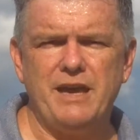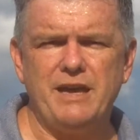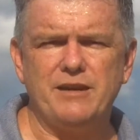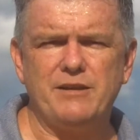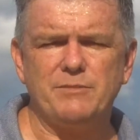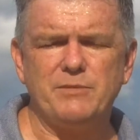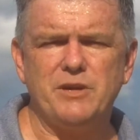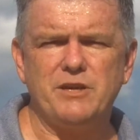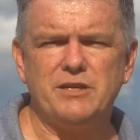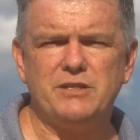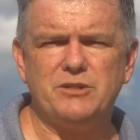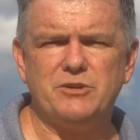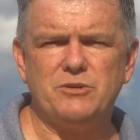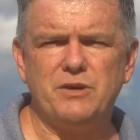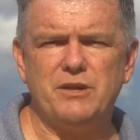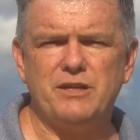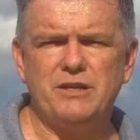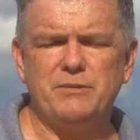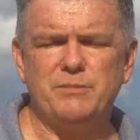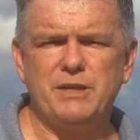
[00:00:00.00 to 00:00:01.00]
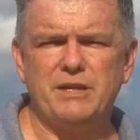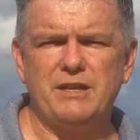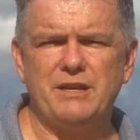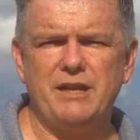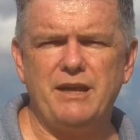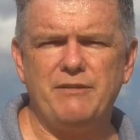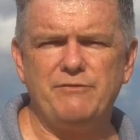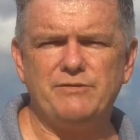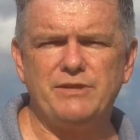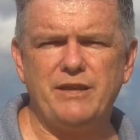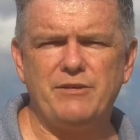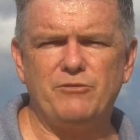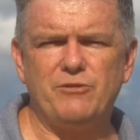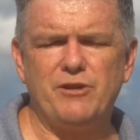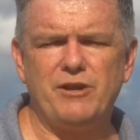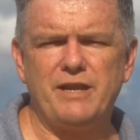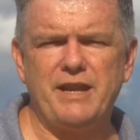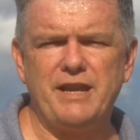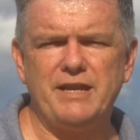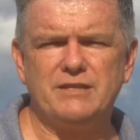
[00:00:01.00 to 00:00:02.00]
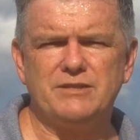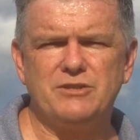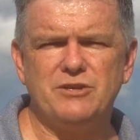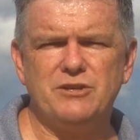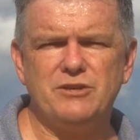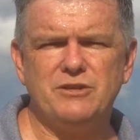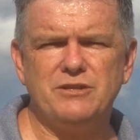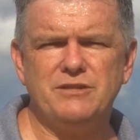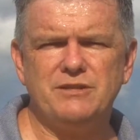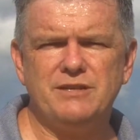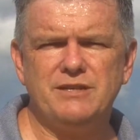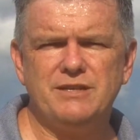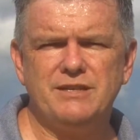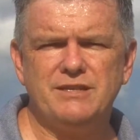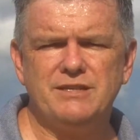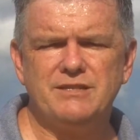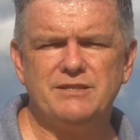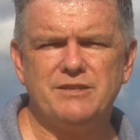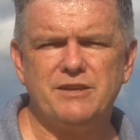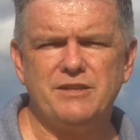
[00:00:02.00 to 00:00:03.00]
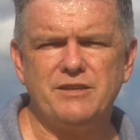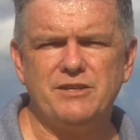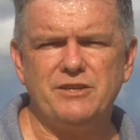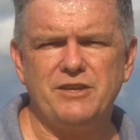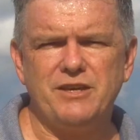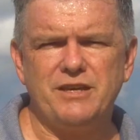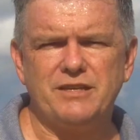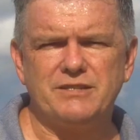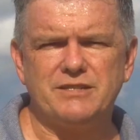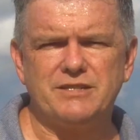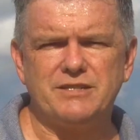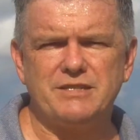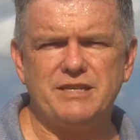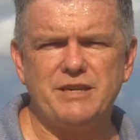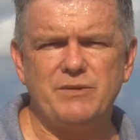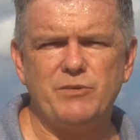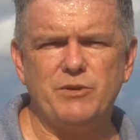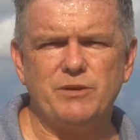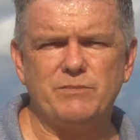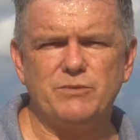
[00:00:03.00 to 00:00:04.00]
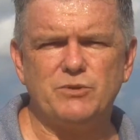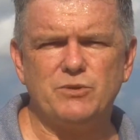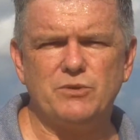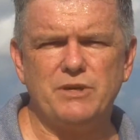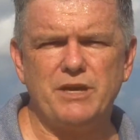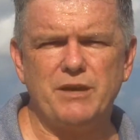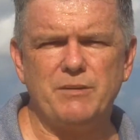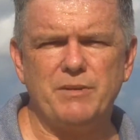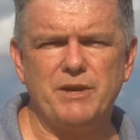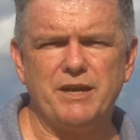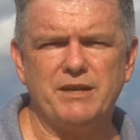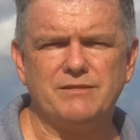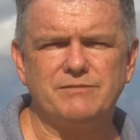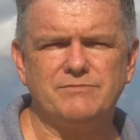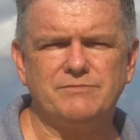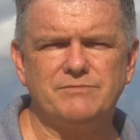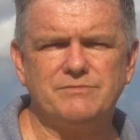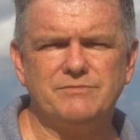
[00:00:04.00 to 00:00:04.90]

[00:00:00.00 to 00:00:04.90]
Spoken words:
And I'm going to do a little bit of left and right hand turn so that you get to see what I'm talking about.